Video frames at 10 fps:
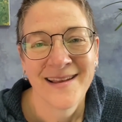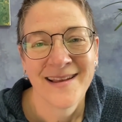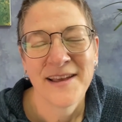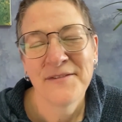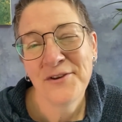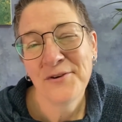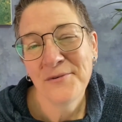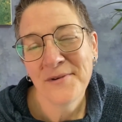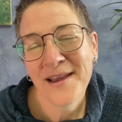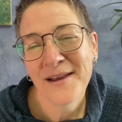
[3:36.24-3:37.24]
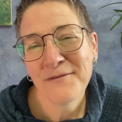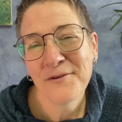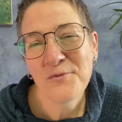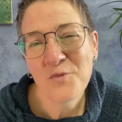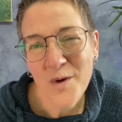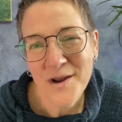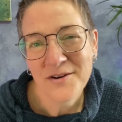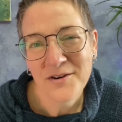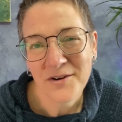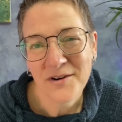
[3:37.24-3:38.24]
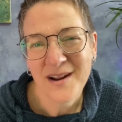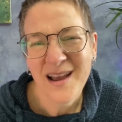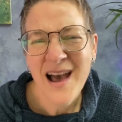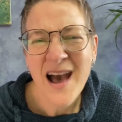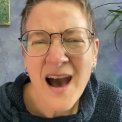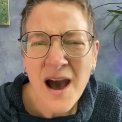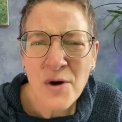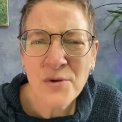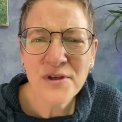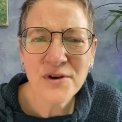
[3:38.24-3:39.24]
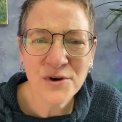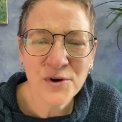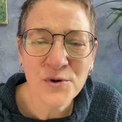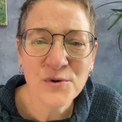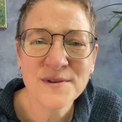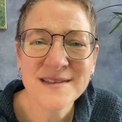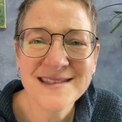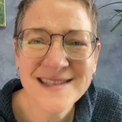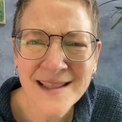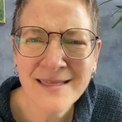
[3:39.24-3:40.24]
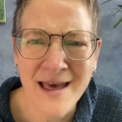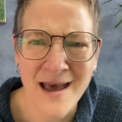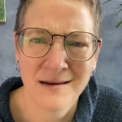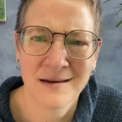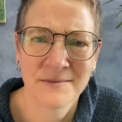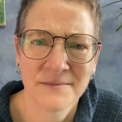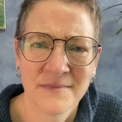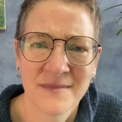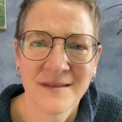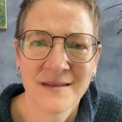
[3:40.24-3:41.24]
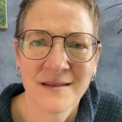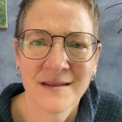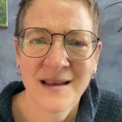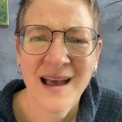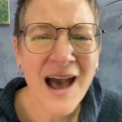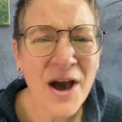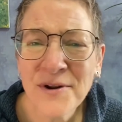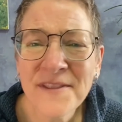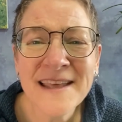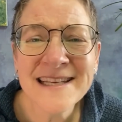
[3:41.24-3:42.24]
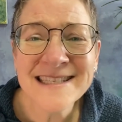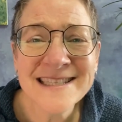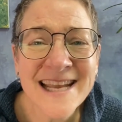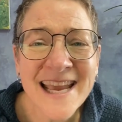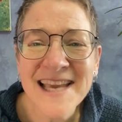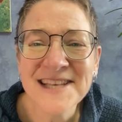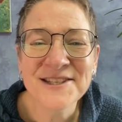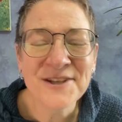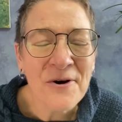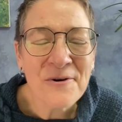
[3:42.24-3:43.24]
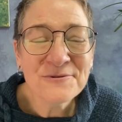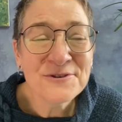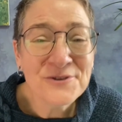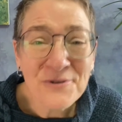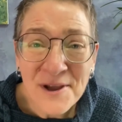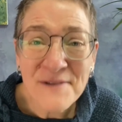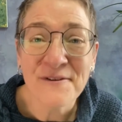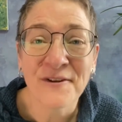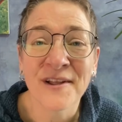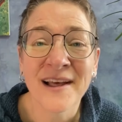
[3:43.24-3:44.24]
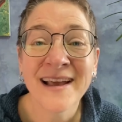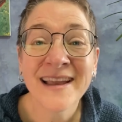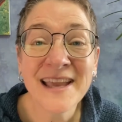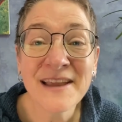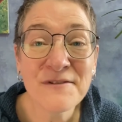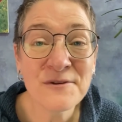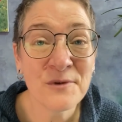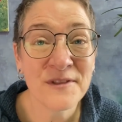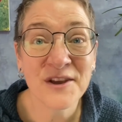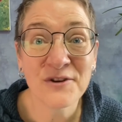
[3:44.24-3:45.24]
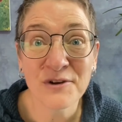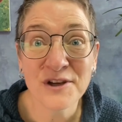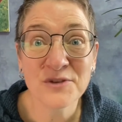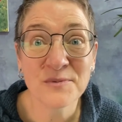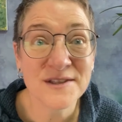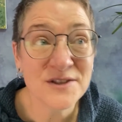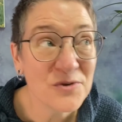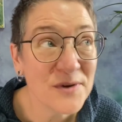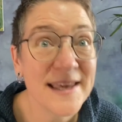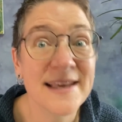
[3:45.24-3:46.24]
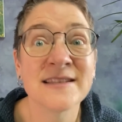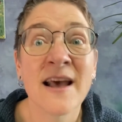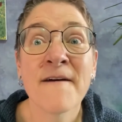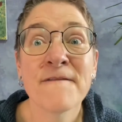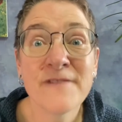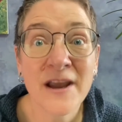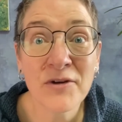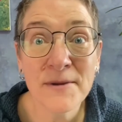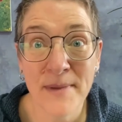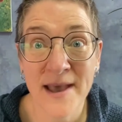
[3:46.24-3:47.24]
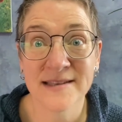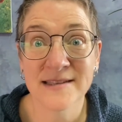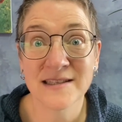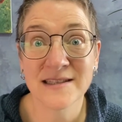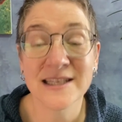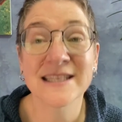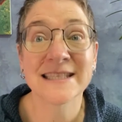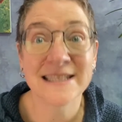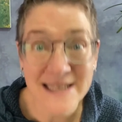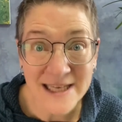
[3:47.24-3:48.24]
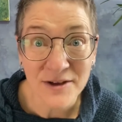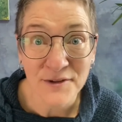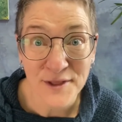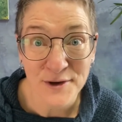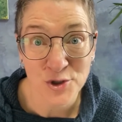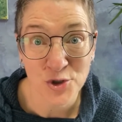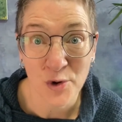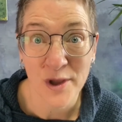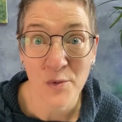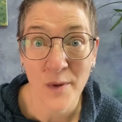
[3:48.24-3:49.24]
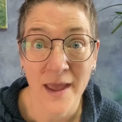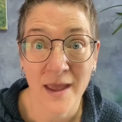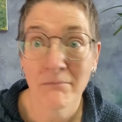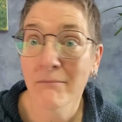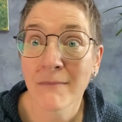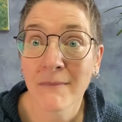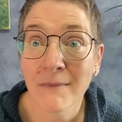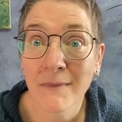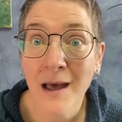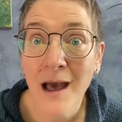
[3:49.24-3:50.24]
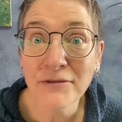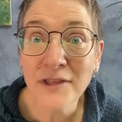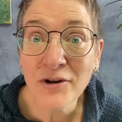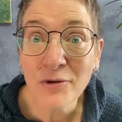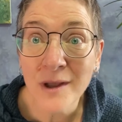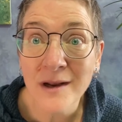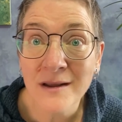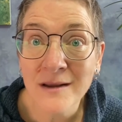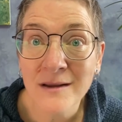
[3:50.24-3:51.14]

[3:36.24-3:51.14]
Have you ever wondered how the Whos did that? How did they stay so joyful, even when the Grinch was doing his very best to steal their joy away? How'd they do it?